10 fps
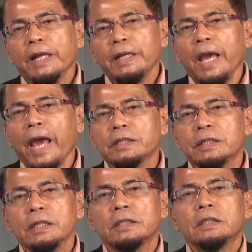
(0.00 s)
that they
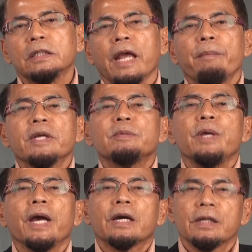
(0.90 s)
exist, there must
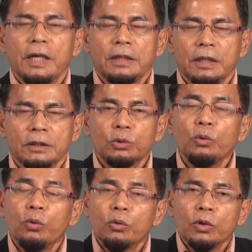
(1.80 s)
be a creator to